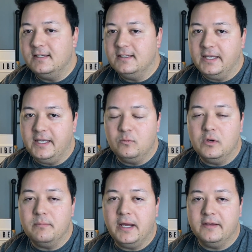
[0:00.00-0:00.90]
and what
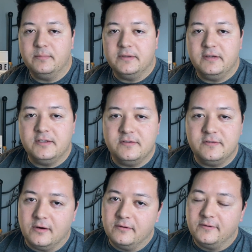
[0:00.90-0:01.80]
my expectations
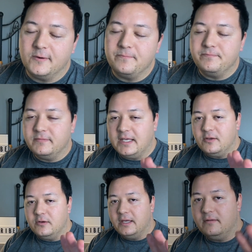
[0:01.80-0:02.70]
are. So thank you
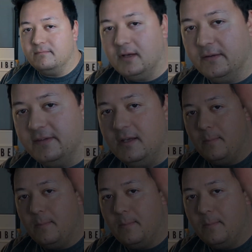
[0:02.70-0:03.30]
again. I'll see you.